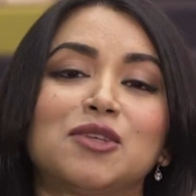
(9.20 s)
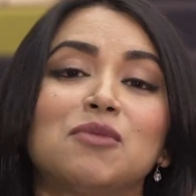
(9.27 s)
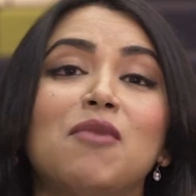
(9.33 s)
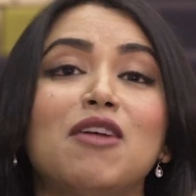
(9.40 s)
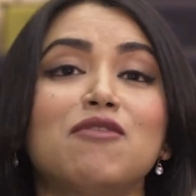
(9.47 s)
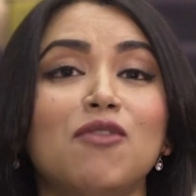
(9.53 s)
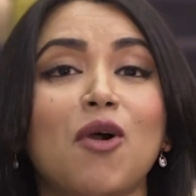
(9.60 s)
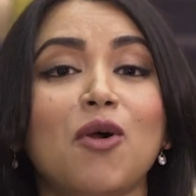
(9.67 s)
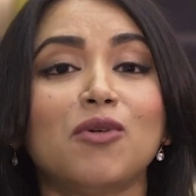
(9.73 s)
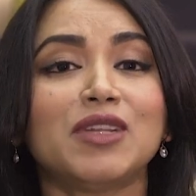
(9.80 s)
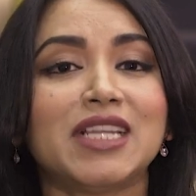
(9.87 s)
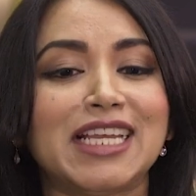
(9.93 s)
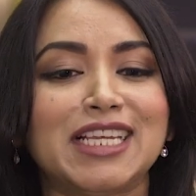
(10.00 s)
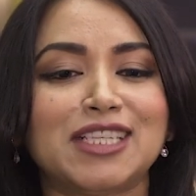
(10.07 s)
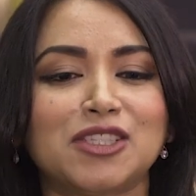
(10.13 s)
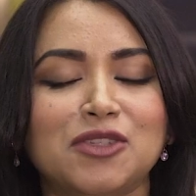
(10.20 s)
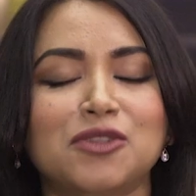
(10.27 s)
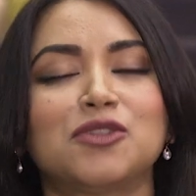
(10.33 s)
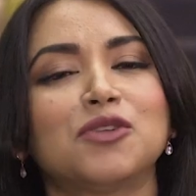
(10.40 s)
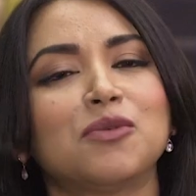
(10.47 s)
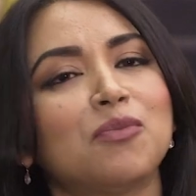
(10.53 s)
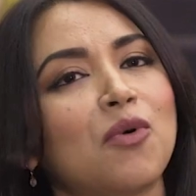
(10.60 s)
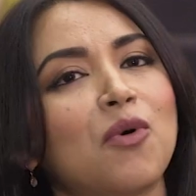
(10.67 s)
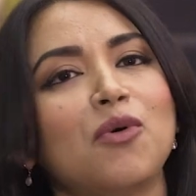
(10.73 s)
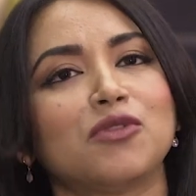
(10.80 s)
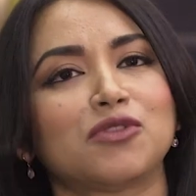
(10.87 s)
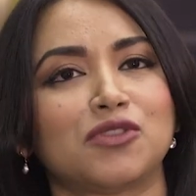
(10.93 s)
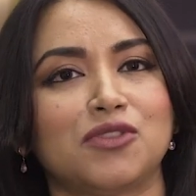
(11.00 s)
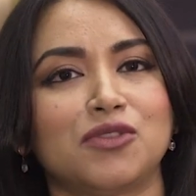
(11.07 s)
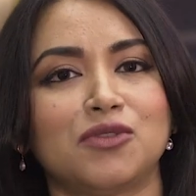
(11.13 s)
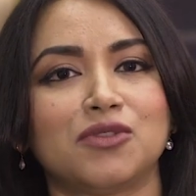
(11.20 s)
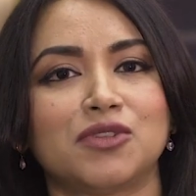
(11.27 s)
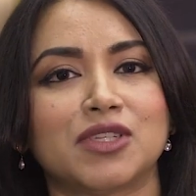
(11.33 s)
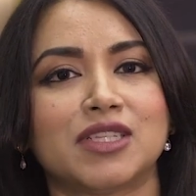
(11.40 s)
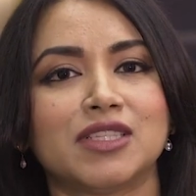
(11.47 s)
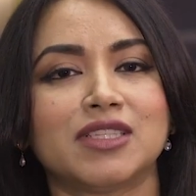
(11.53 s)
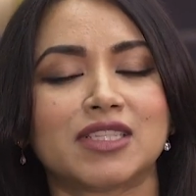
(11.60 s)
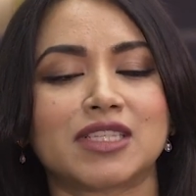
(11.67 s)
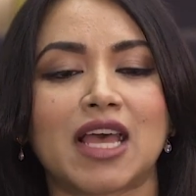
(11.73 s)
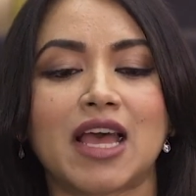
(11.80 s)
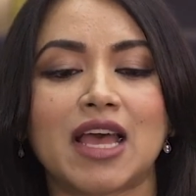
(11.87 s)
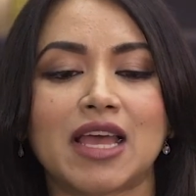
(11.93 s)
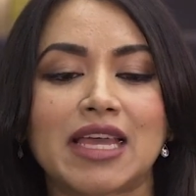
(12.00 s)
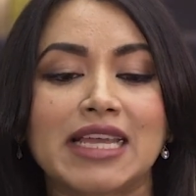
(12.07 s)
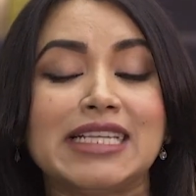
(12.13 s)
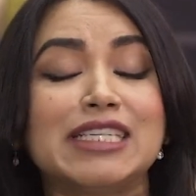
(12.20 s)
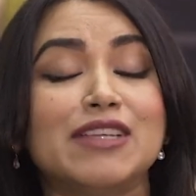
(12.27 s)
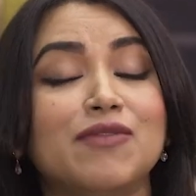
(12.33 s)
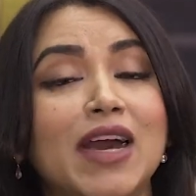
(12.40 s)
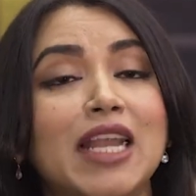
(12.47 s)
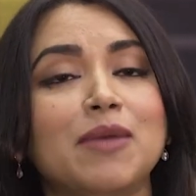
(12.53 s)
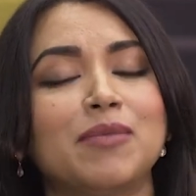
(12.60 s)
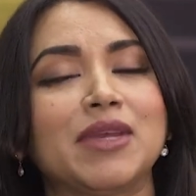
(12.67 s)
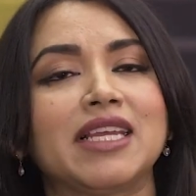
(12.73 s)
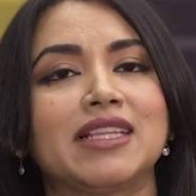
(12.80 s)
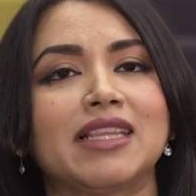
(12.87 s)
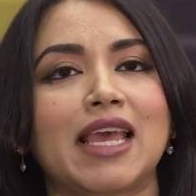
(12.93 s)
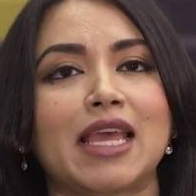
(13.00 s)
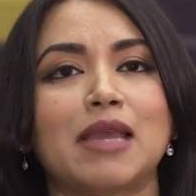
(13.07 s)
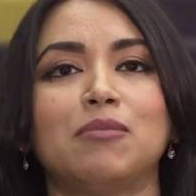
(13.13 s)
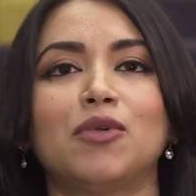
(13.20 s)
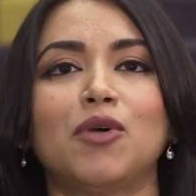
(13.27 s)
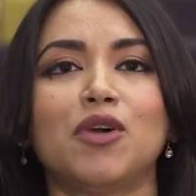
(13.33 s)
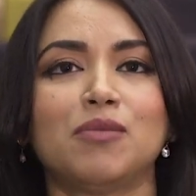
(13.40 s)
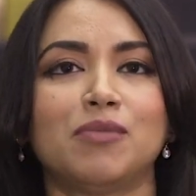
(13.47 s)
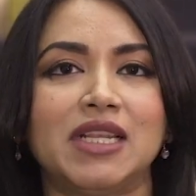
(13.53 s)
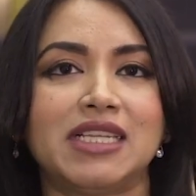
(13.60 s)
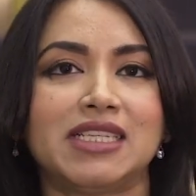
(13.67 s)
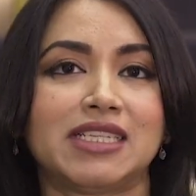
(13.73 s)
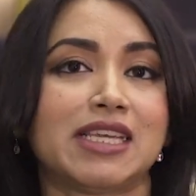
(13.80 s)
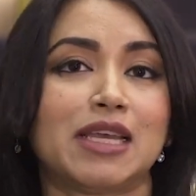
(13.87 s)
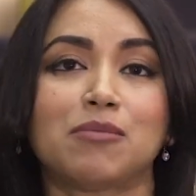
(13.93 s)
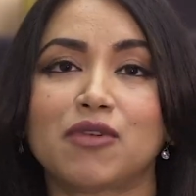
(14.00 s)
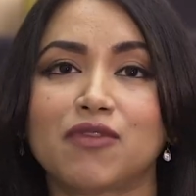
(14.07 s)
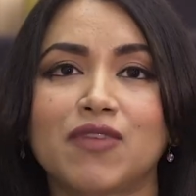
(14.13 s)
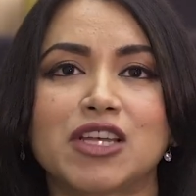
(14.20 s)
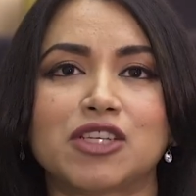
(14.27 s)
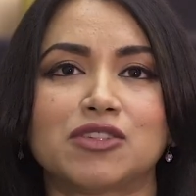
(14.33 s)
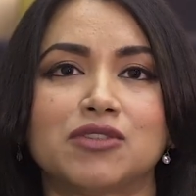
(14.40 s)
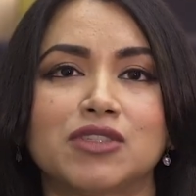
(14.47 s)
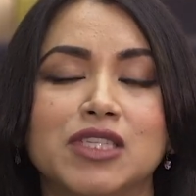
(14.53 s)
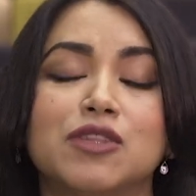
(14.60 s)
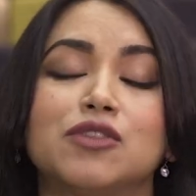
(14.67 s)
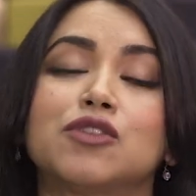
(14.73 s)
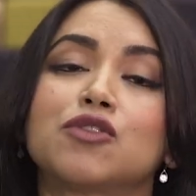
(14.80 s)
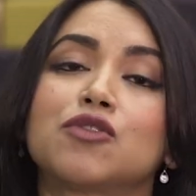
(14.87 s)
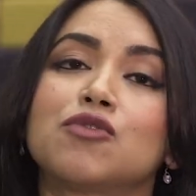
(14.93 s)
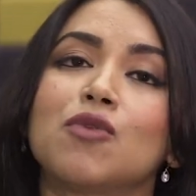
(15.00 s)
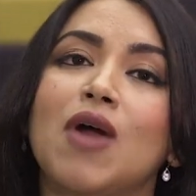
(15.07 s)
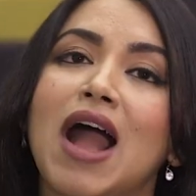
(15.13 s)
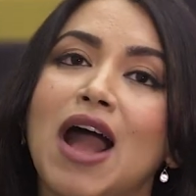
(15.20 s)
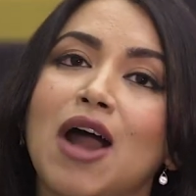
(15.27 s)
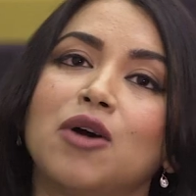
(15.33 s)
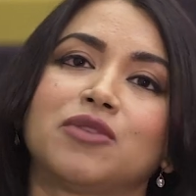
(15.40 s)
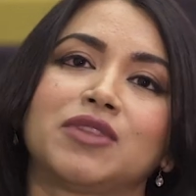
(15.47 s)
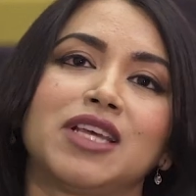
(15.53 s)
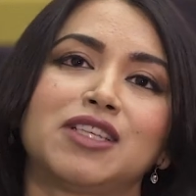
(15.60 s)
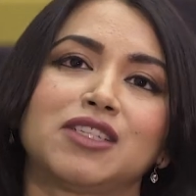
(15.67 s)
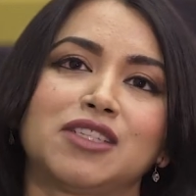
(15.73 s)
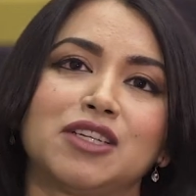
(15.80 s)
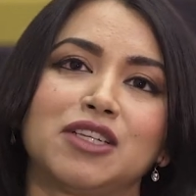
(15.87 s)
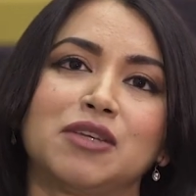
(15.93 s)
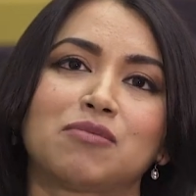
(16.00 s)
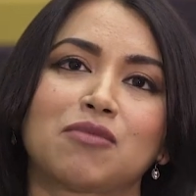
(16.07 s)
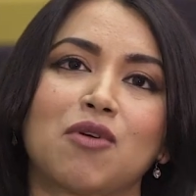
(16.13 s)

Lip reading: So my role is to support students in developing their employability and professional skills throughout their study